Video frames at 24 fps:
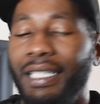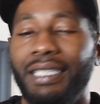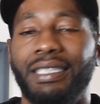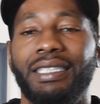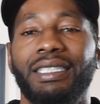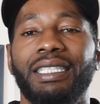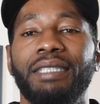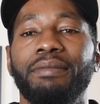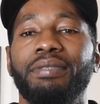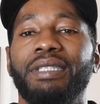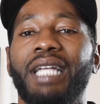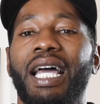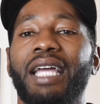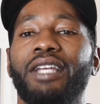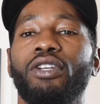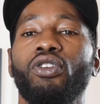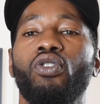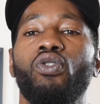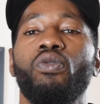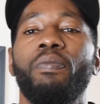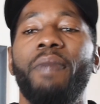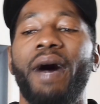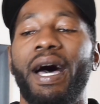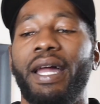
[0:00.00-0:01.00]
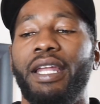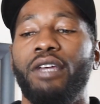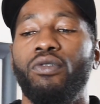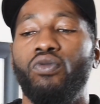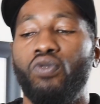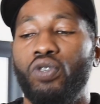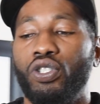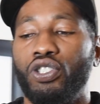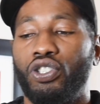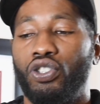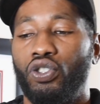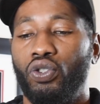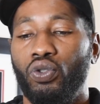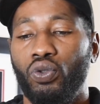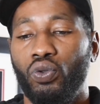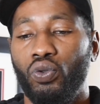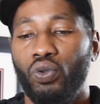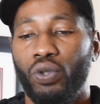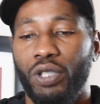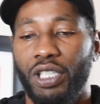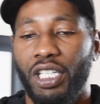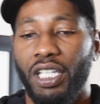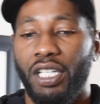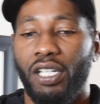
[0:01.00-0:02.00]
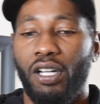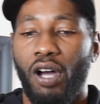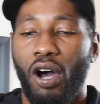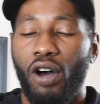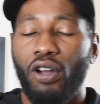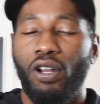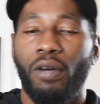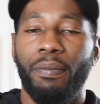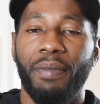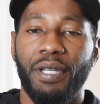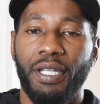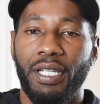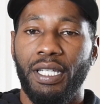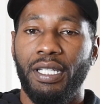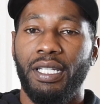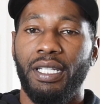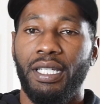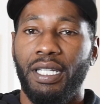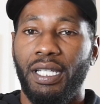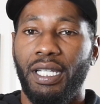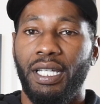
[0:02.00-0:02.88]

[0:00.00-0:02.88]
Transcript: it seems like nobody wants to get caught up in